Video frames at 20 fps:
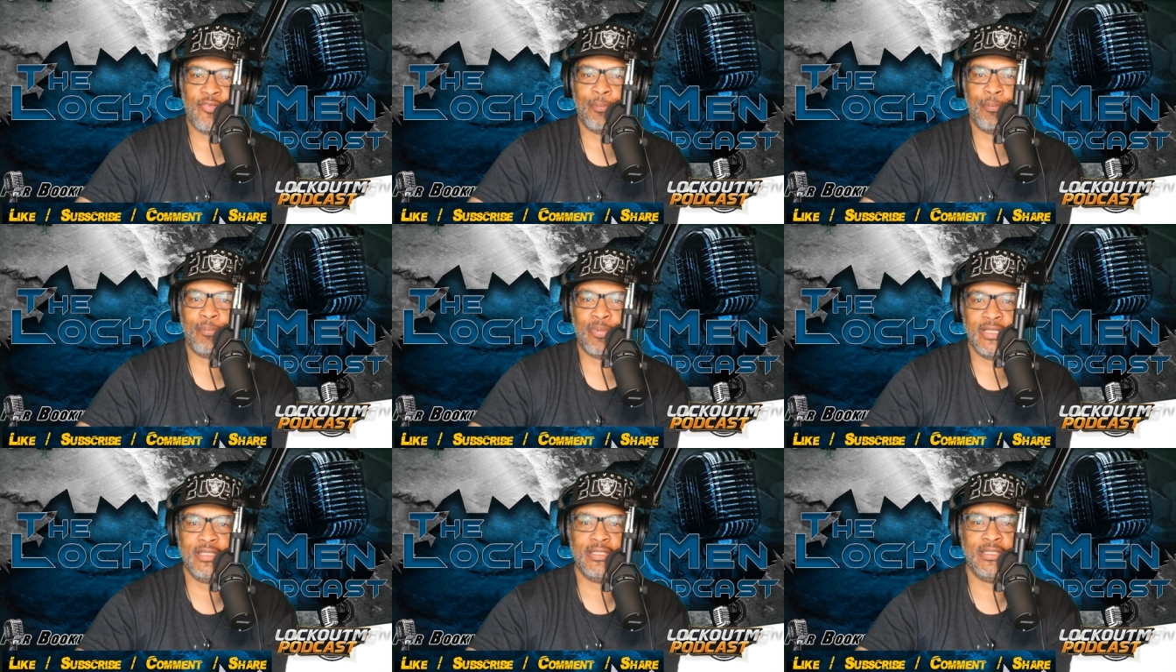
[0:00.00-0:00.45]

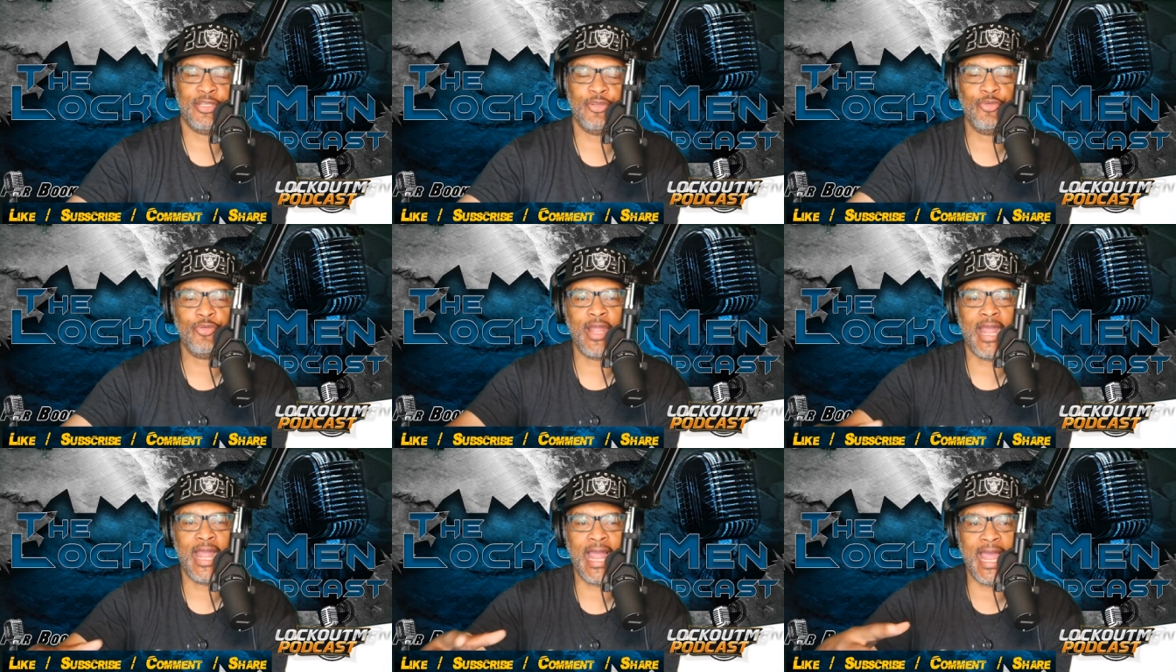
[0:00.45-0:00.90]
but
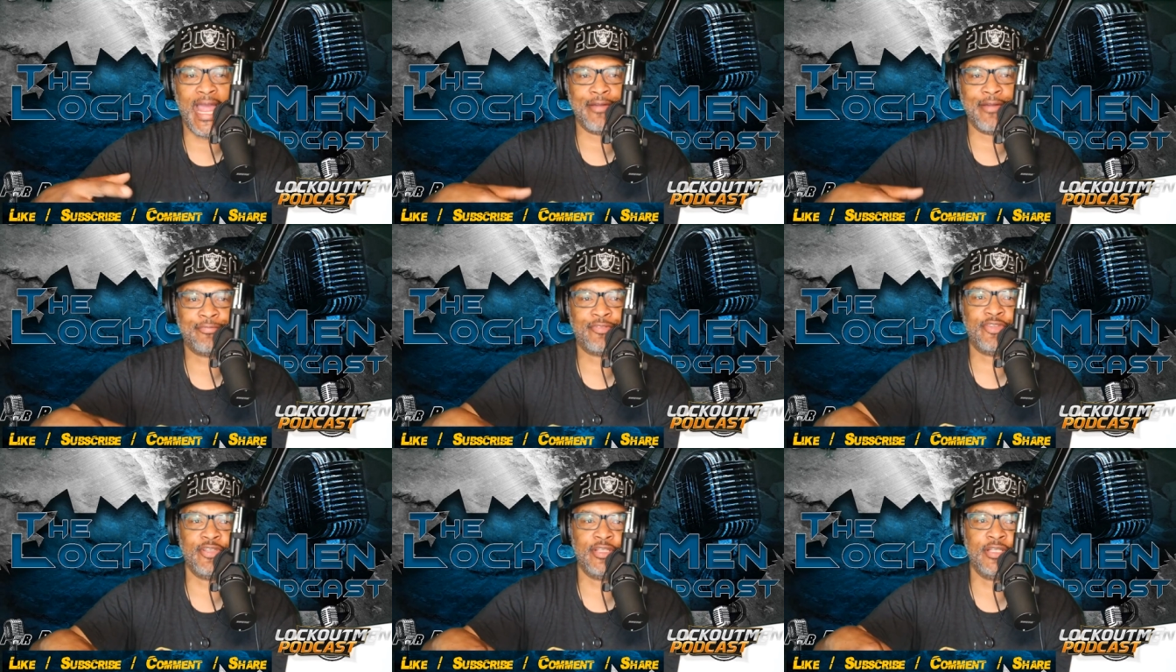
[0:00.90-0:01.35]
you
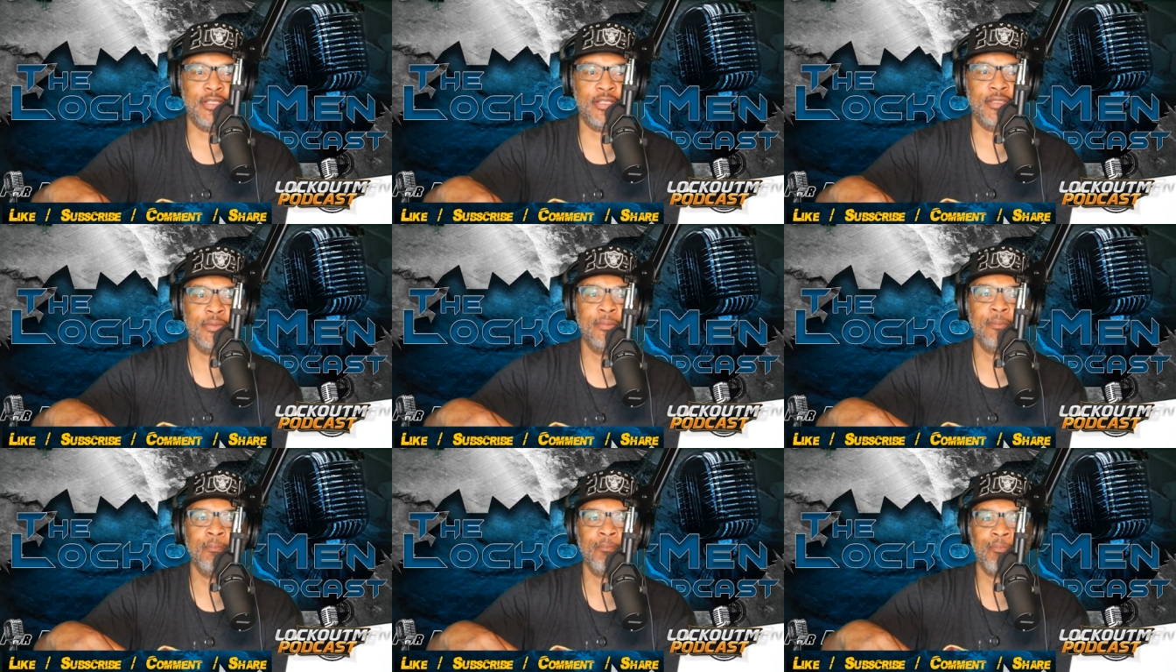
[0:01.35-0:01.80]
have
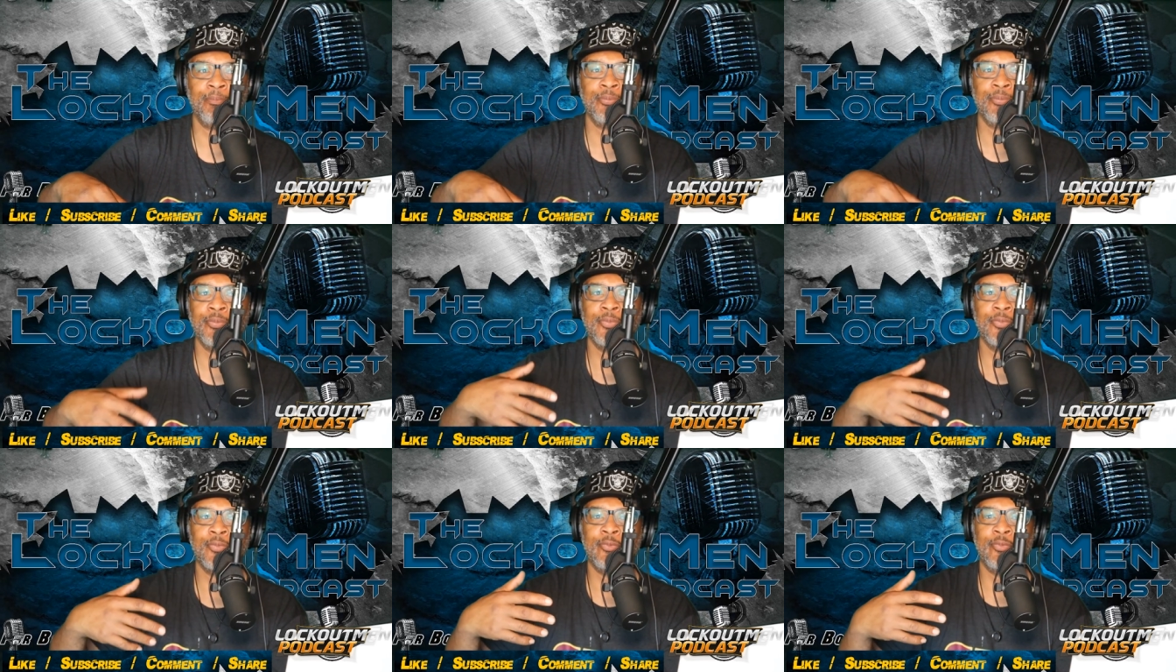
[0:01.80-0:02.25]
to,
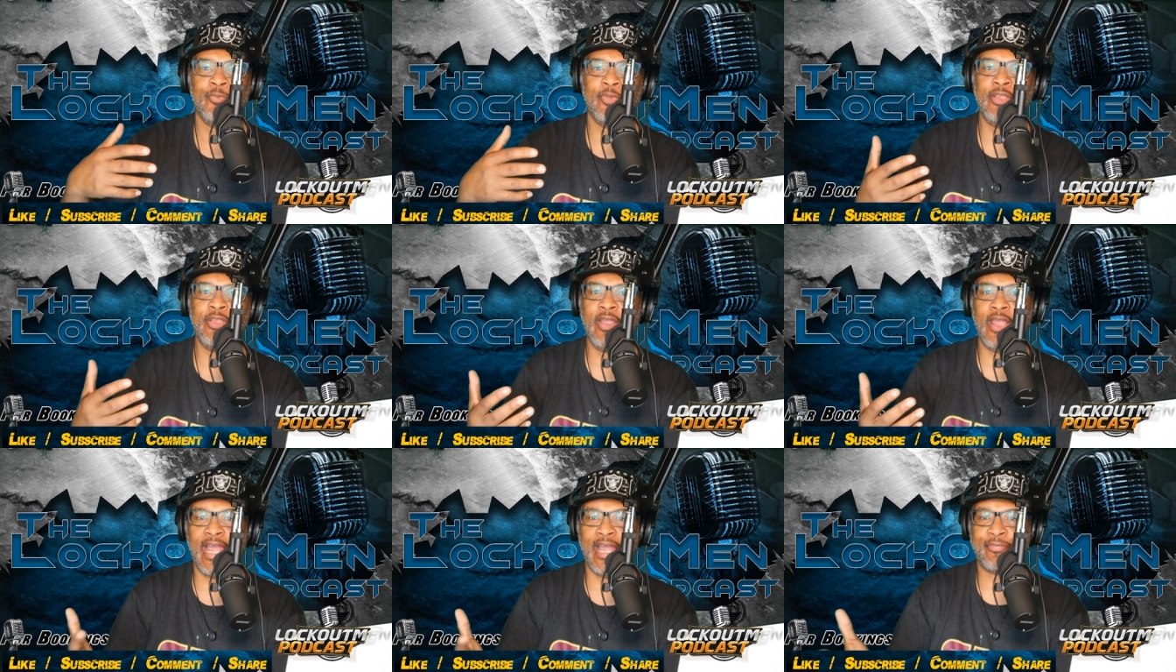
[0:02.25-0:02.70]

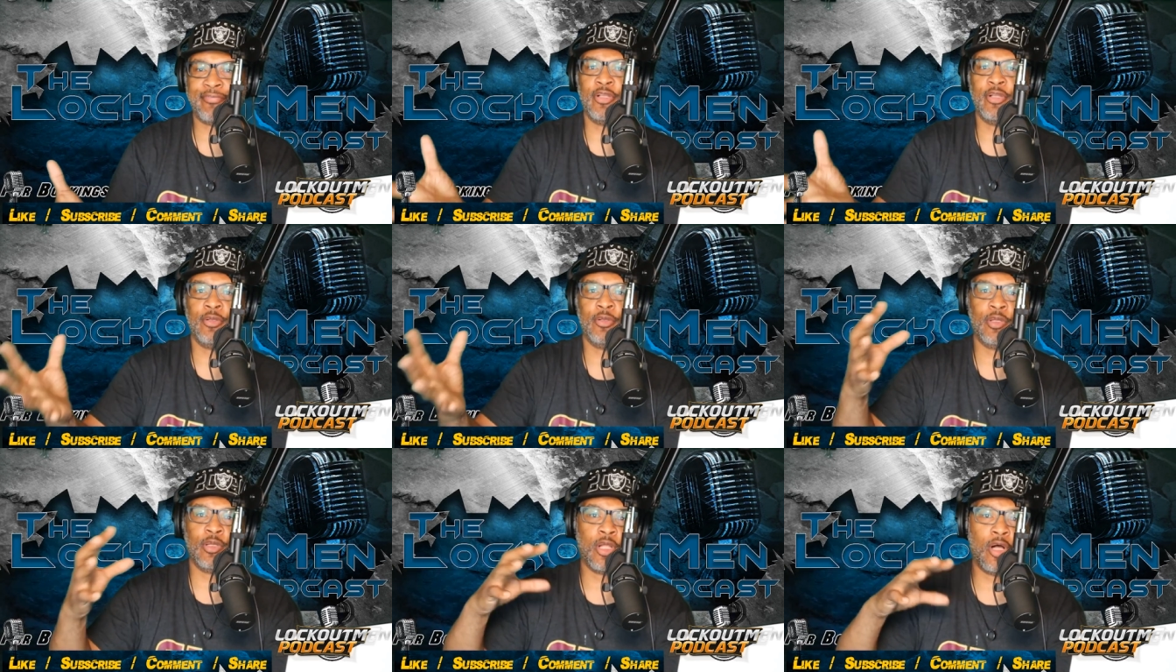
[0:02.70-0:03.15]
you have to
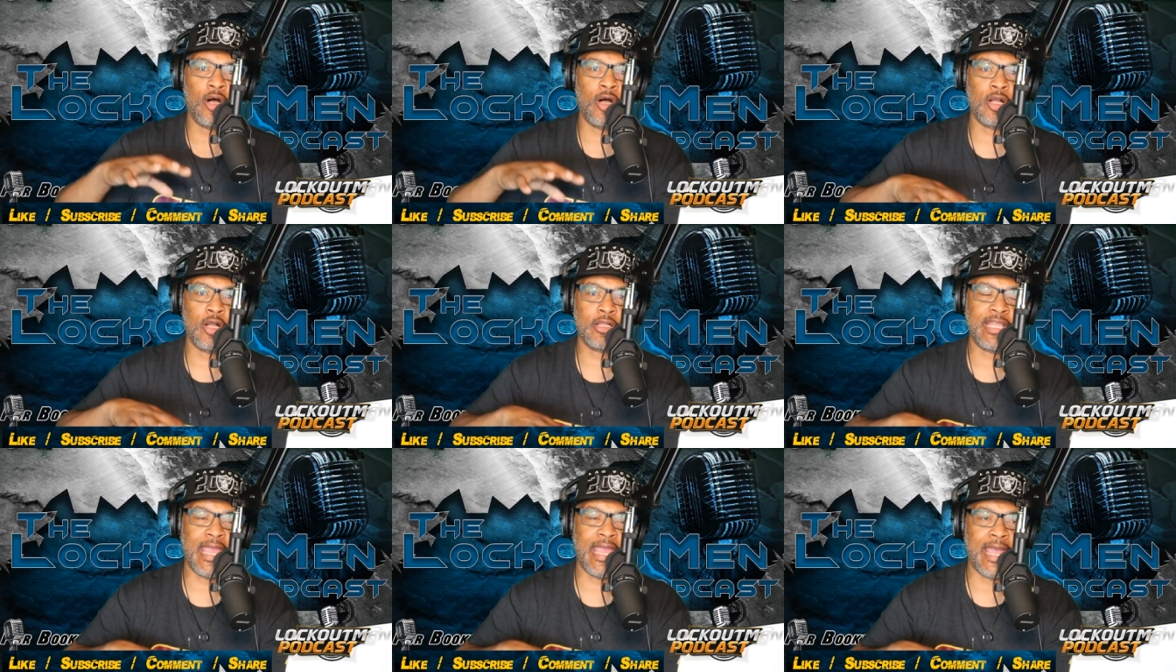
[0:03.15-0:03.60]

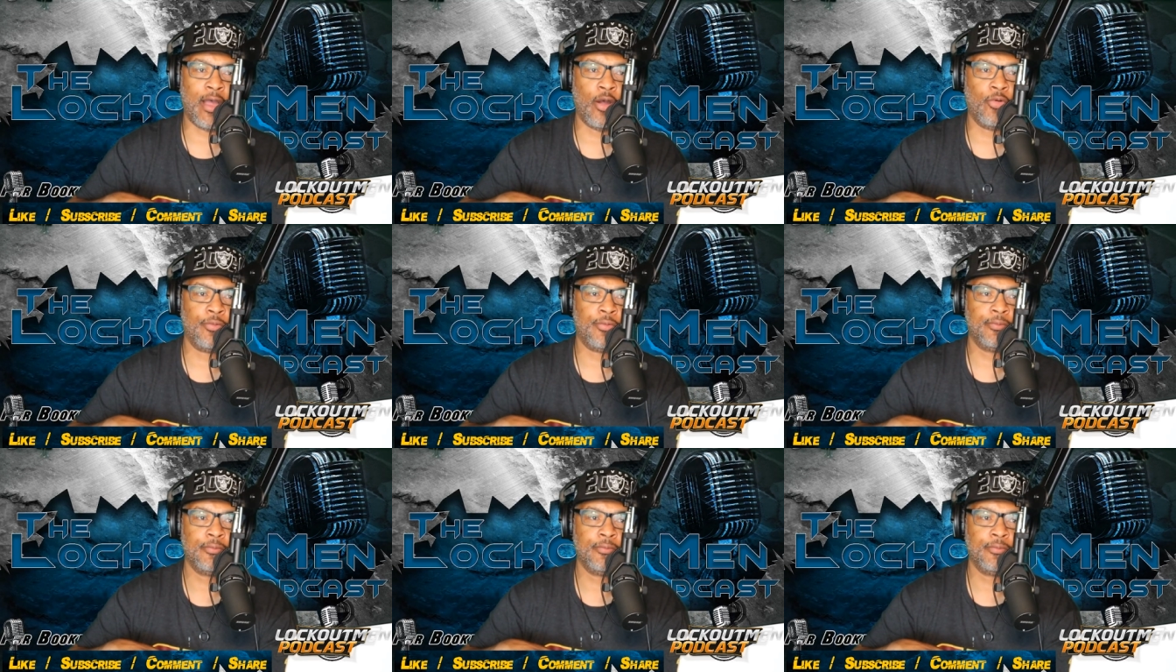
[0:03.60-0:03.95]
log out